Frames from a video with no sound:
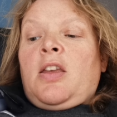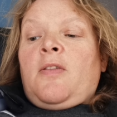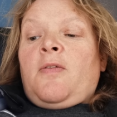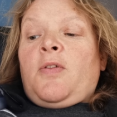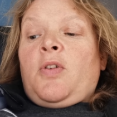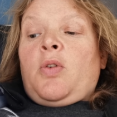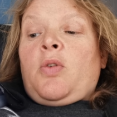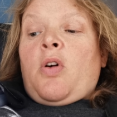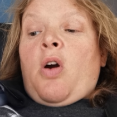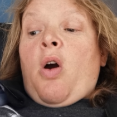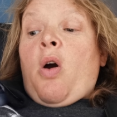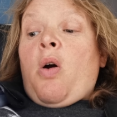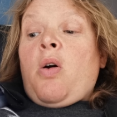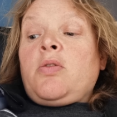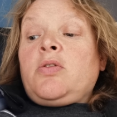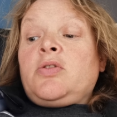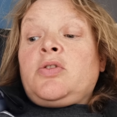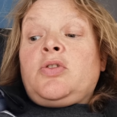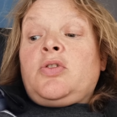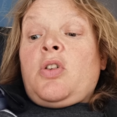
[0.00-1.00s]
If you
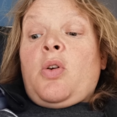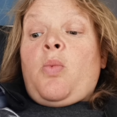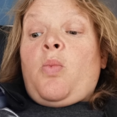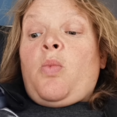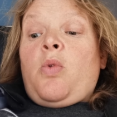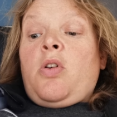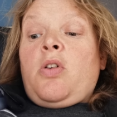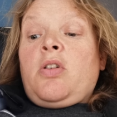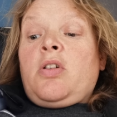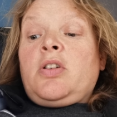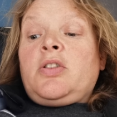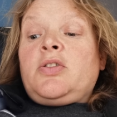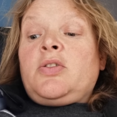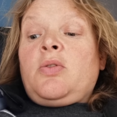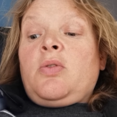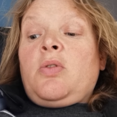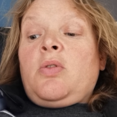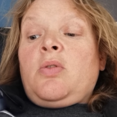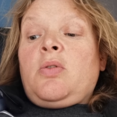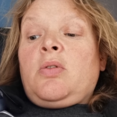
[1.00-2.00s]
can't, don't work
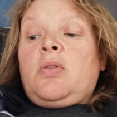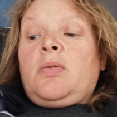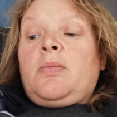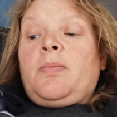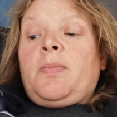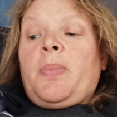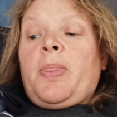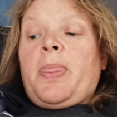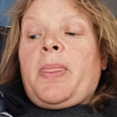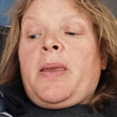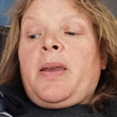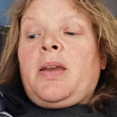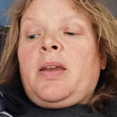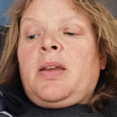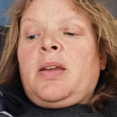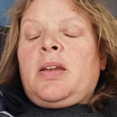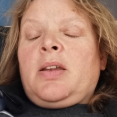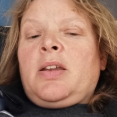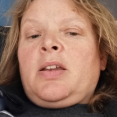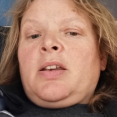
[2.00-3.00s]
at all.
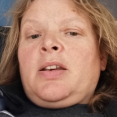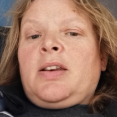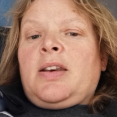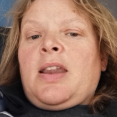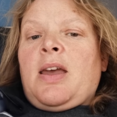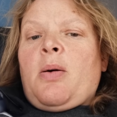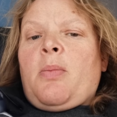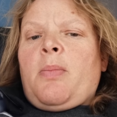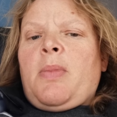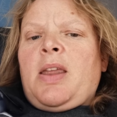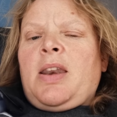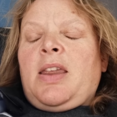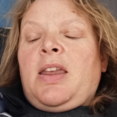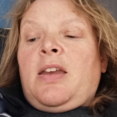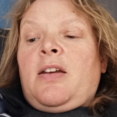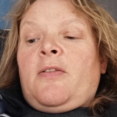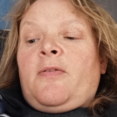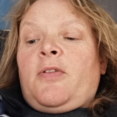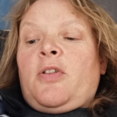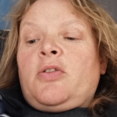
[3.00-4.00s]
Now
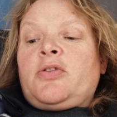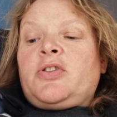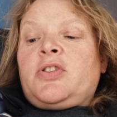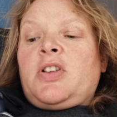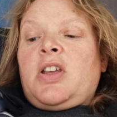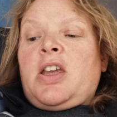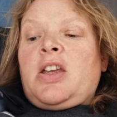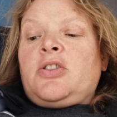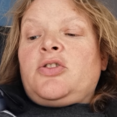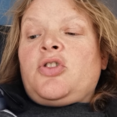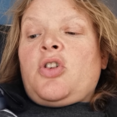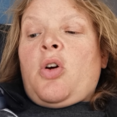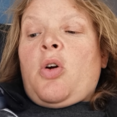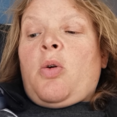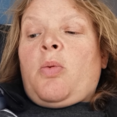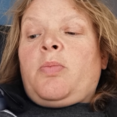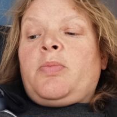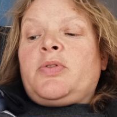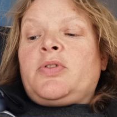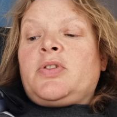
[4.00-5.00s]
many have lost their
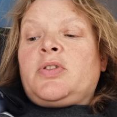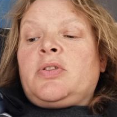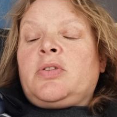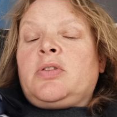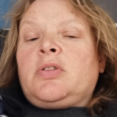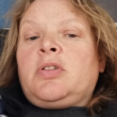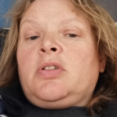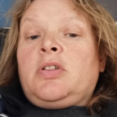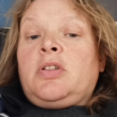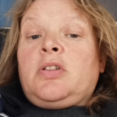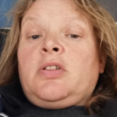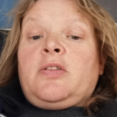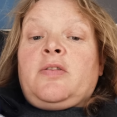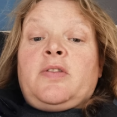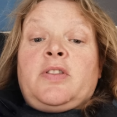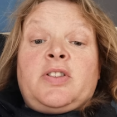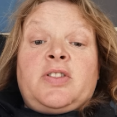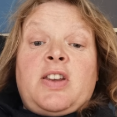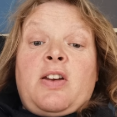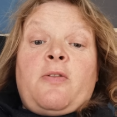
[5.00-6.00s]
jobs.
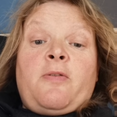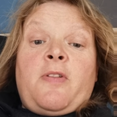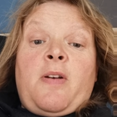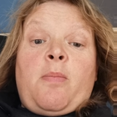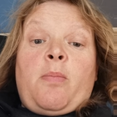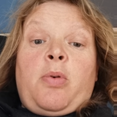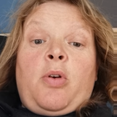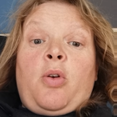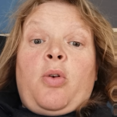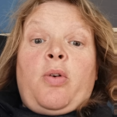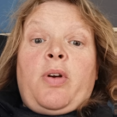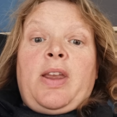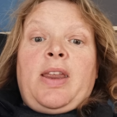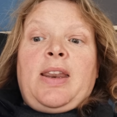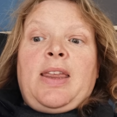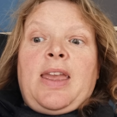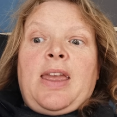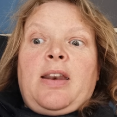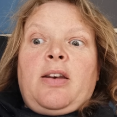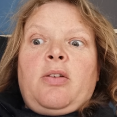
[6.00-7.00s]
The
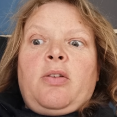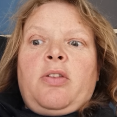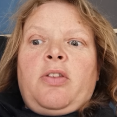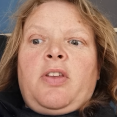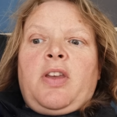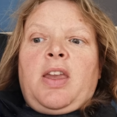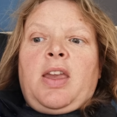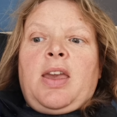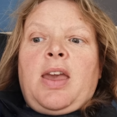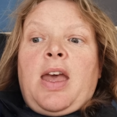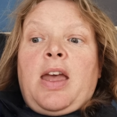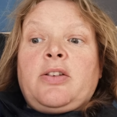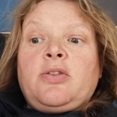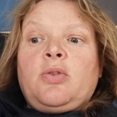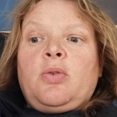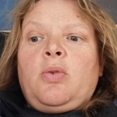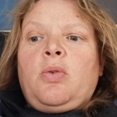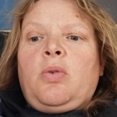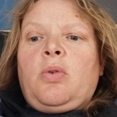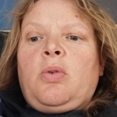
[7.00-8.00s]
self-employed get nothing
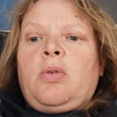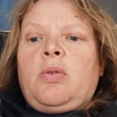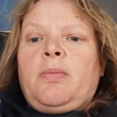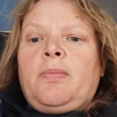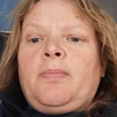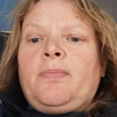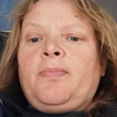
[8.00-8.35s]
at all.